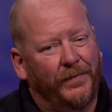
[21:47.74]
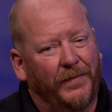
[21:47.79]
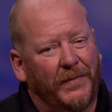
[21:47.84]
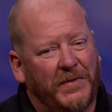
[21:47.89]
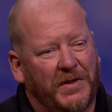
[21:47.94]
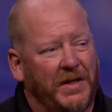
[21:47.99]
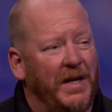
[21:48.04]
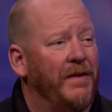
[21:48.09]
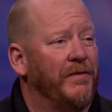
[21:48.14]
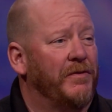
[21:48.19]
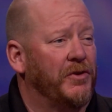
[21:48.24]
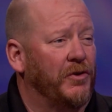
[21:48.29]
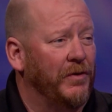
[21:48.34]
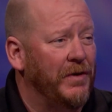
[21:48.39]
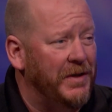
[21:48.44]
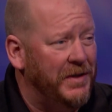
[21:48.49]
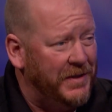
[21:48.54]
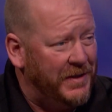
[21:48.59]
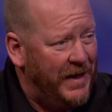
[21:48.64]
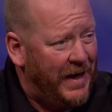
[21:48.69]
Safe
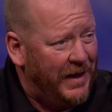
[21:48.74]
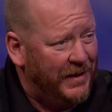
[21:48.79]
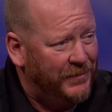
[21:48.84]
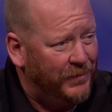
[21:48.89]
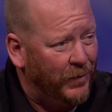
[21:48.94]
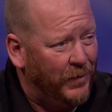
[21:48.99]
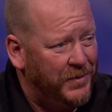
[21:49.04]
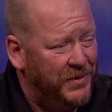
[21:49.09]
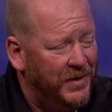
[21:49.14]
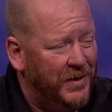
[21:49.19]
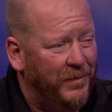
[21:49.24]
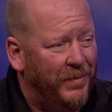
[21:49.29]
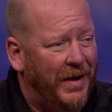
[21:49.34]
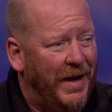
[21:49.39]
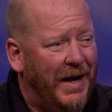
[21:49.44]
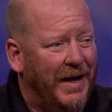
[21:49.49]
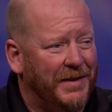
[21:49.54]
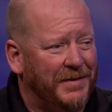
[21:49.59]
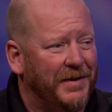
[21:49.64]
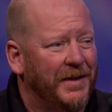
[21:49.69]
Streets Task Force in the
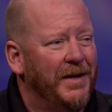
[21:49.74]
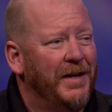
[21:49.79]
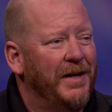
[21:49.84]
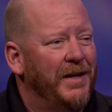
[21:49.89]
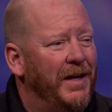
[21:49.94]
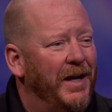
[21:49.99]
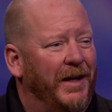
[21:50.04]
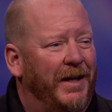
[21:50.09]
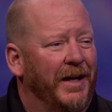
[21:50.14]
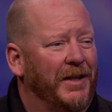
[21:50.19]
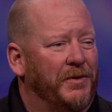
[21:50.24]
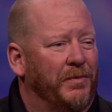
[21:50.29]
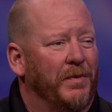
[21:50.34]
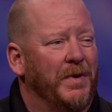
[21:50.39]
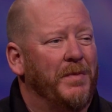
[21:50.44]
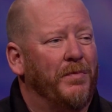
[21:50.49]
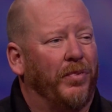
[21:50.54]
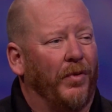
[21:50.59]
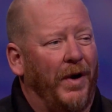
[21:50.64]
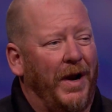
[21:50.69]
past. It gets
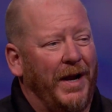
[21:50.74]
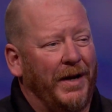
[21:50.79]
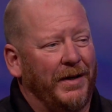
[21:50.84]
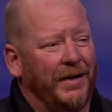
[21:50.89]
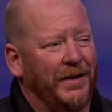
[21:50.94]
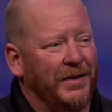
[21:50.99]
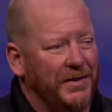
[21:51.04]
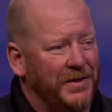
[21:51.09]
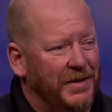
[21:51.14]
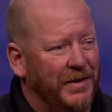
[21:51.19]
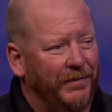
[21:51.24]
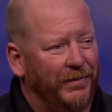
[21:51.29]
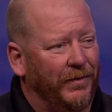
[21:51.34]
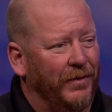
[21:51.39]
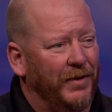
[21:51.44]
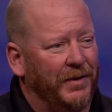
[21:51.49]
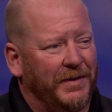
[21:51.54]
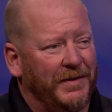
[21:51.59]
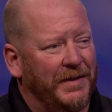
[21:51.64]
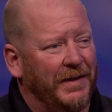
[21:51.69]
rebranded as
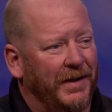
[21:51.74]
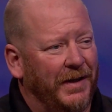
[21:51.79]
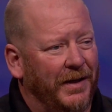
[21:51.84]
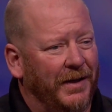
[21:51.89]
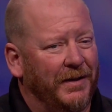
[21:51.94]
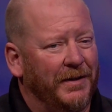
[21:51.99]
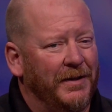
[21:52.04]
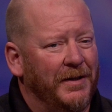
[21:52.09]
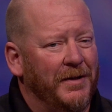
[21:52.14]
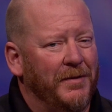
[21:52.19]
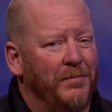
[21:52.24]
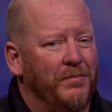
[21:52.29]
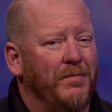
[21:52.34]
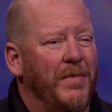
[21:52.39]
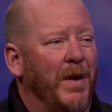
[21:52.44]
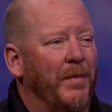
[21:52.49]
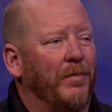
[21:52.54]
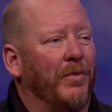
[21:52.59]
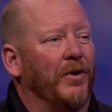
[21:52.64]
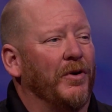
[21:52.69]
different
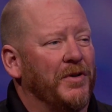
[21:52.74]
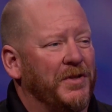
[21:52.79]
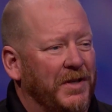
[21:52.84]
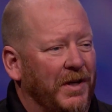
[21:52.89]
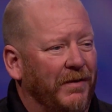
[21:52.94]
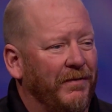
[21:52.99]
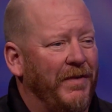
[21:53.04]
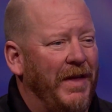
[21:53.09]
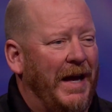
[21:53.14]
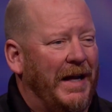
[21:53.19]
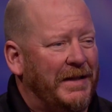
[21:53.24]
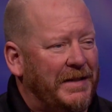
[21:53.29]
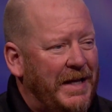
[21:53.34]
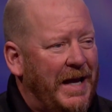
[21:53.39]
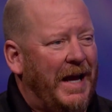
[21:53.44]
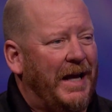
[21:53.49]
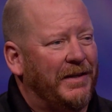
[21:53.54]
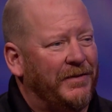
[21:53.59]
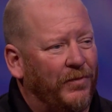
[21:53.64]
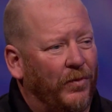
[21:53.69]
members of that
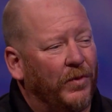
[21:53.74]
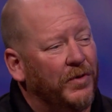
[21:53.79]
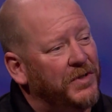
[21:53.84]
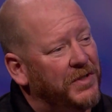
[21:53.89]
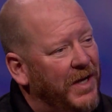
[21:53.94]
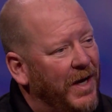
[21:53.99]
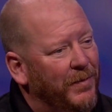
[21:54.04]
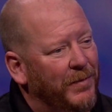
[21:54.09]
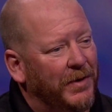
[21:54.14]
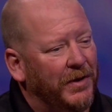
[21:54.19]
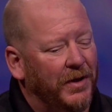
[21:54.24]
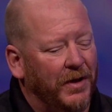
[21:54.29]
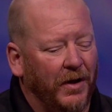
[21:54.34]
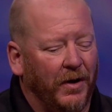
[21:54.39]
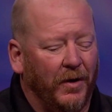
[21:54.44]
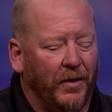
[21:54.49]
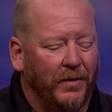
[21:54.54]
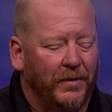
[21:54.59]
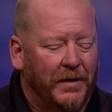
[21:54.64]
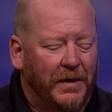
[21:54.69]
task force come and
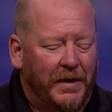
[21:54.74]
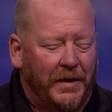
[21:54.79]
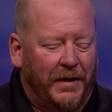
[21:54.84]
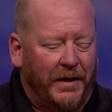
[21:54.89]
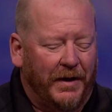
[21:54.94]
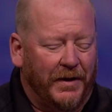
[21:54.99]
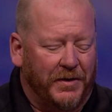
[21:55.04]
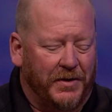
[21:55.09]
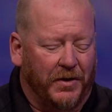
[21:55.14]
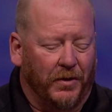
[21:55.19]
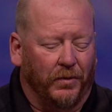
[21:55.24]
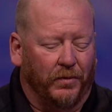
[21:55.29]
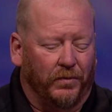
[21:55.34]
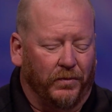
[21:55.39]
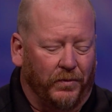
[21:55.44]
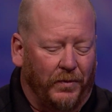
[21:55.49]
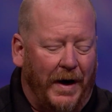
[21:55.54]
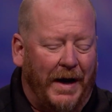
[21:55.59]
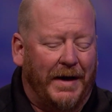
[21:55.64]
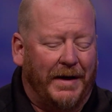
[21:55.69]
go. And so
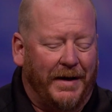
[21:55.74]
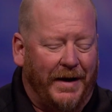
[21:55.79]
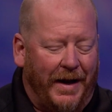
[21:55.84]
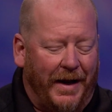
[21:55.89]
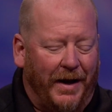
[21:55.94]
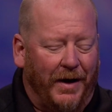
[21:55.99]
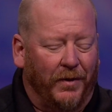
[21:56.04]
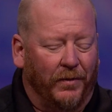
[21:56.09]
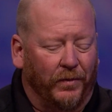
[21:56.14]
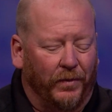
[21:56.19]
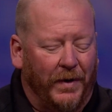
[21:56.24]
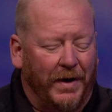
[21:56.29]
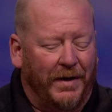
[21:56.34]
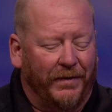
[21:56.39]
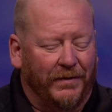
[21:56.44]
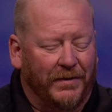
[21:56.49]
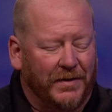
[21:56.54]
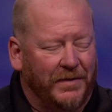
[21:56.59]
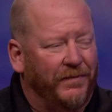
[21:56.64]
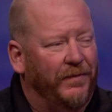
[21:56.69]
right now,
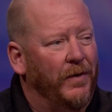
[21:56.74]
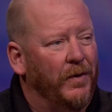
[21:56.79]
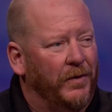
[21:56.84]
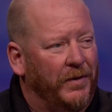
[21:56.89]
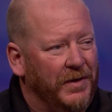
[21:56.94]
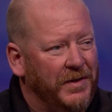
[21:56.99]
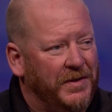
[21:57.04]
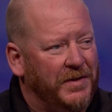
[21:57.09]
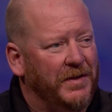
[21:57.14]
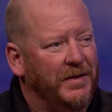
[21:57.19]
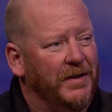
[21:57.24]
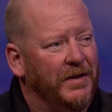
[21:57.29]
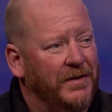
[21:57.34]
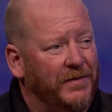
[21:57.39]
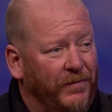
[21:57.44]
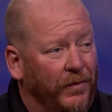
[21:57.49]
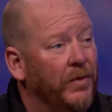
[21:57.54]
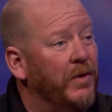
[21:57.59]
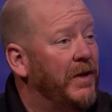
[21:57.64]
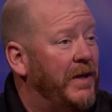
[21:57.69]
Raven's focus is for the